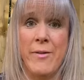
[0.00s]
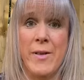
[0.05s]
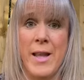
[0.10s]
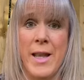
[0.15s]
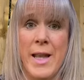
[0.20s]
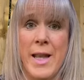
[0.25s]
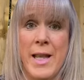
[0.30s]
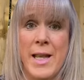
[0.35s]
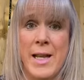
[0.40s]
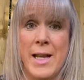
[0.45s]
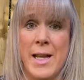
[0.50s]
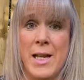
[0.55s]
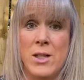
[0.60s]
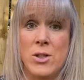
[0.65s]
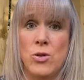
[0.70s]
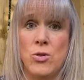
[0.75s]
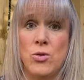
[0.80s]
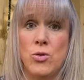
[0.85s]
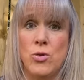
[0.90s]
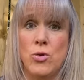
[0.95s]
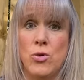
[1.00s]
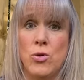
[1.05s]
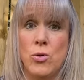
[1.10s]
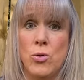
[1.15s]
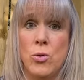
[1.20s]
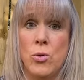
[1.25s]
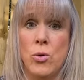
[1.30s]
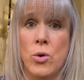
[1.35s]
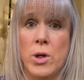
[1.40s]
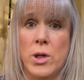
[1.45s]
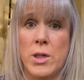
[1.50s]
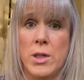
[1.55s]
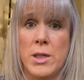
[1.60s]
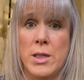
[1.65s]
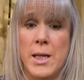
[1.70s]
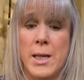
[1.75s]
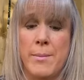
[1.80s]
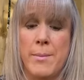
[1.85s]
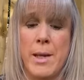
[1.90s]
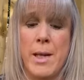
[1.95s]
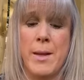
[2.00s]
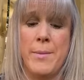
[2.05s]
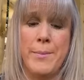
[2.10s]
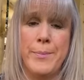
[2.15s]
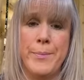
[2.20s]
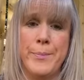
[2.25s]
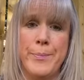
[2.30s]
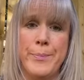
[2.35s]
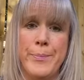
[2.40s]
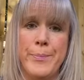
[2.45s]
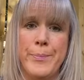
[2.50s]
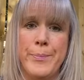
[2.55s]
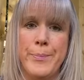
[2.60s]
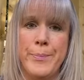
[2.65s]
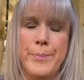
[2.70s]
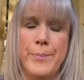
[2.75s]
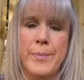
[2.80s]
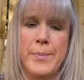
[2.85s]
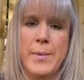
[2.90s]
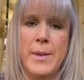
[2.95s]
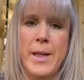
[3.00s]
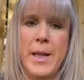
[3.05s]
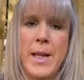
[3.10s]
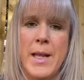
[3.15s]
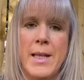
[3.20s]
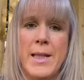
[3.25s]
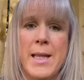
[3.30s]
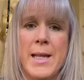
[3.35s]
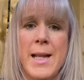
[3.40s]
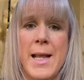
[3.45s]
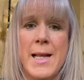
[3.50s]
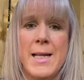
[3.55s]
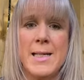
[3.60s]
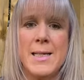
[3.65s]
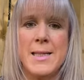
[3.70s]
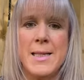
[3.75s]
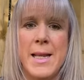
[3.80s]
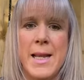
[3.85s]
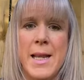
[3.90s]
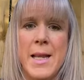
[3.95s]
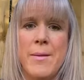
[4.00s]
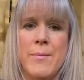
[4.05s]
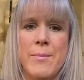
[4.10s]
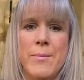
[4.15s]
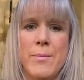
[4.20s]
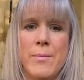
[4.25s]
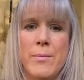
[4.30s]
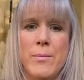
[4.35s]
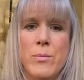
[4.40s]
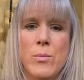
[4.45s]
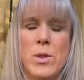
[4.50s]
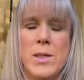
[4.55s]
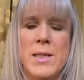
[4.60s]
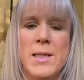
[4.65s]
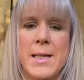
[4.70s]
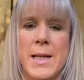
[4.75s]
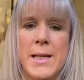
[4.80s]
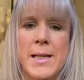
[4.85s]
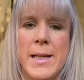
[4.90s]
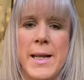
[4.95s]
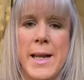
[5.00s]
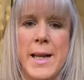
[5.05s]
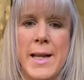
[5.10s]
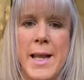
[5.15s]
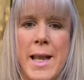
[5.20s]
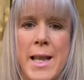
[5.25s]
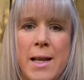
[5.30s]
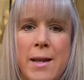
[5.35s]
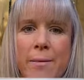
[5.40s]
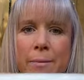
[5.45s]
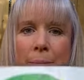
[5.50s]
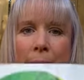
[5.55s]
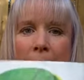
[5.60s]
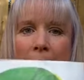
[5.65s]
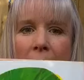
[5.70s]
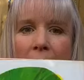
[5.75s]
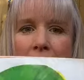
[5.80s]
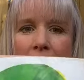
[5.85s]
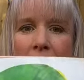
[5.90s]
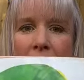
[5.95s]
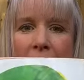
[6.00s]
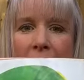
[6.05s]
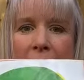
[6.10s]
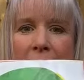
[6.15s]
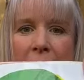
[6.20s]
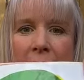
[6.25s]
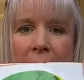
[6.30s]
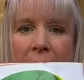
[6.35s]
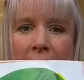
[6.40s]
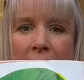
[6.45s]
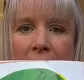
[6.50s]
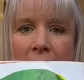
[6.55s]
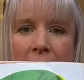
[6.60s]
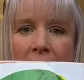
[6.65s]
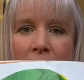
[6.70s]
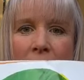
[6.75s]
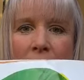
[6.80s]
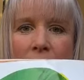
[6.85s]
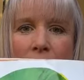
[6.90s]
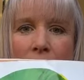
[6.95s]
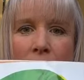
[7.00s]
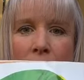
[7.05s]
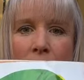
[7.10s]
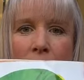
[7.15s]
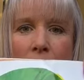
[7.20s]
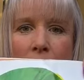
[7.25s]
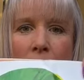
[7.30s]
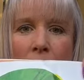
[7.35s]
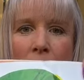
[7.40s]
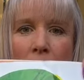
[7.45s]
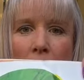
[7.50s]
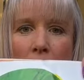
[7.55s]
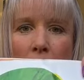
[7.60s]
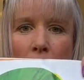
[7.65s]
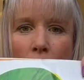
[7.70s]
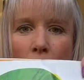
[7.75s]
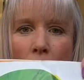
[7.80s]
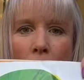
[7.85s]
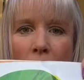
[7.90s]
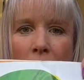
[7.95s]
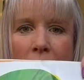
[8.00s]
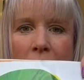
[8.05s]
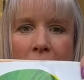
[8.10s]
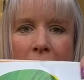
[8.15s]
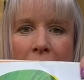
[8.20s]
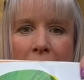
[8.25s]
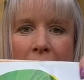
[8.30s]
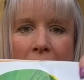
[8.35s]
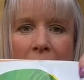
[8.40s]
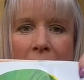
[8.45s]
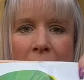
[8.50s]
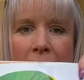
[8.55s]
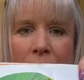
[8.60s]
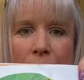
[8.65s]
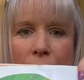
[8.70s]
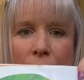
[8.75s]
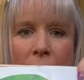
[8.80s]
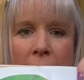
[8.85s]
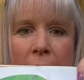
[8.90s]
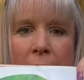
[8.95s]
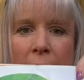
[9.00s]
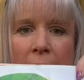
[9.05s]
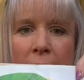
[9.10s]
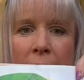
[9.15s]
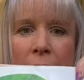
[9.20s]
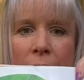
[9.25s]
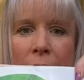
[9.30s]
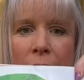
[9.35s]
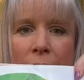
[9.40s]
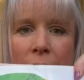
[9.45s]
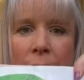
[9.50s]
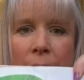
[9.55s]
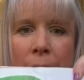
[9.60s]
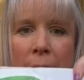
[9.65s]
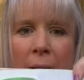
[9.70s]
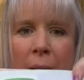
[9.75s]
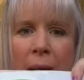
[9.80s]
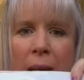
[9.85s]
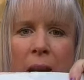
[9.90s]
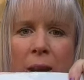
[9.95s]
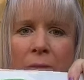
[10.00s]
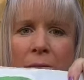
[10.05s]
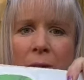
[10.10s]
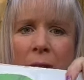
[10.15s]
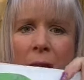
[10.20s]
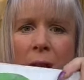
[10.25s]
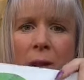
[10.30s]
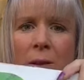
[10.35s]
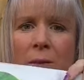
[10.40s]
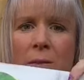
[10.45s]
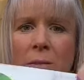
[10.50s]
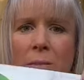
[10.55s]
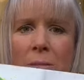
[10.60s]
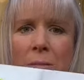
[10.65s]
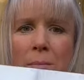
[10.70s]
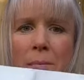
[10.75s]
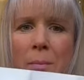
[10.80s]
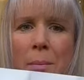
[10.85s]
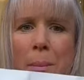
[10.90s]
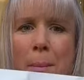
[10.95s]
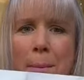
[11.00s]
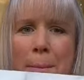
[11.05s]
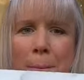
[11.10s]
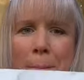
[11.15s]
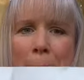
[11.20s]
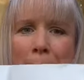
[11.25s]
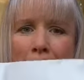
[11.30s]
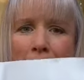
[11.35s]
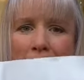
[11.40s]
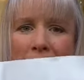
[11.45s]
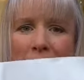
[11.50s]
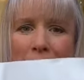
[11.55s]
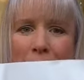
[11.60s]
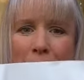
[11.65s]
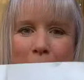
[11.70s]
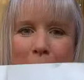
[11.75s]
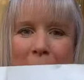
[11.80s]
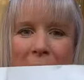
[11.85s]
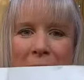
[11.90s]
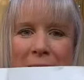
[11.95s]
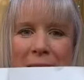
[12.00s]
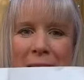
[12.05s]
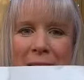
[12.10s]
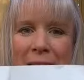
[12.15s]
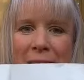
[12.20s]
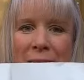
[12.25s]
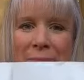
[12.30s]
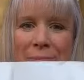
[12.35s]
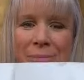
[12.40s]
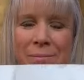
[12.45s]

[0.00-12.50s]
very sore tummy. The next day was Sunday again, and he ate through one nice green leaf, and he felt much better.